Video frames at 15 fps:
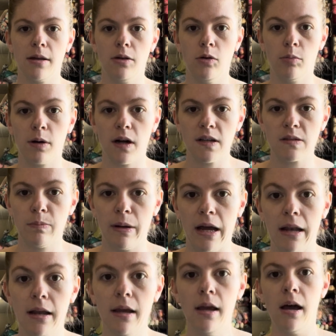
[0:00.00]
new bras, but
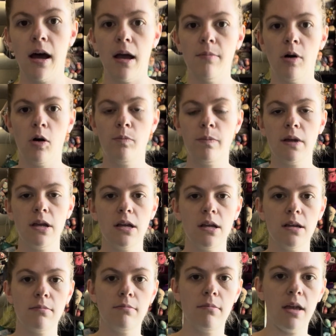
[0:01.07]
I'm
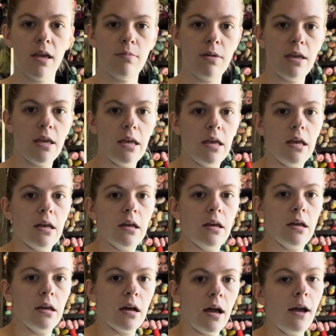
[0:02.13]
hoping maybe
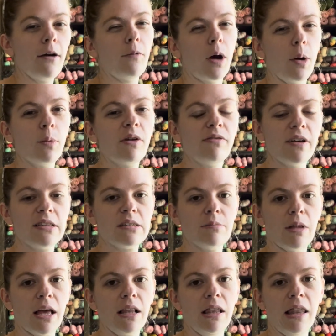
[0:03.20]
I want to find some
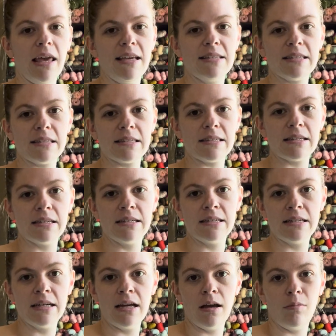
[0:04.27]
like lace
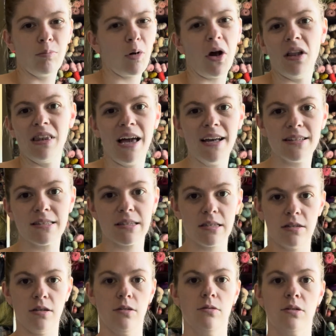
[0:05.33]
bralettes
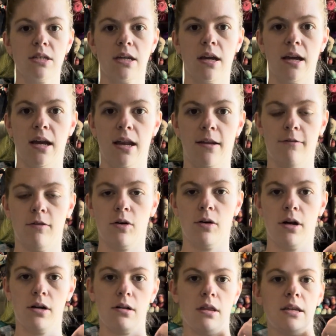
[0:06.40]
too to kind of go
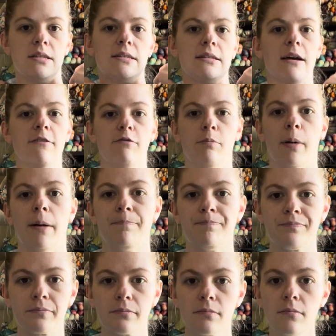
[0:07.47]
under this stuff. But
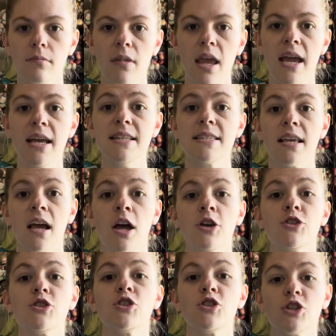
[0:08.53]
it's
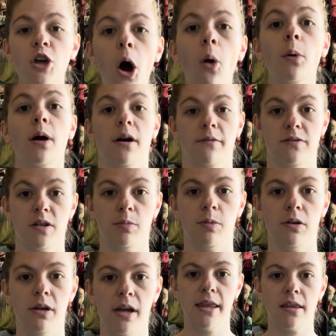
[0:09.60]
so
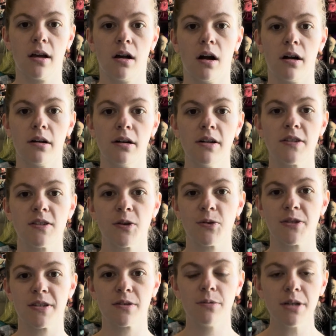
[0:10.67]
comfortable the garter is so
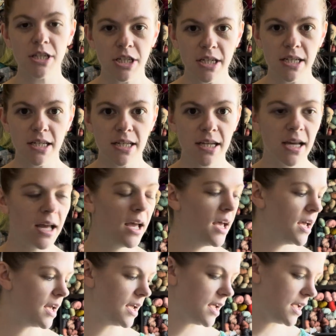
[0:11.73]
squishy
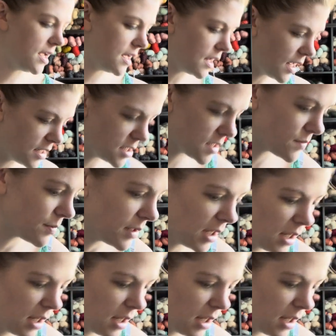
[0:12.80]
and I just really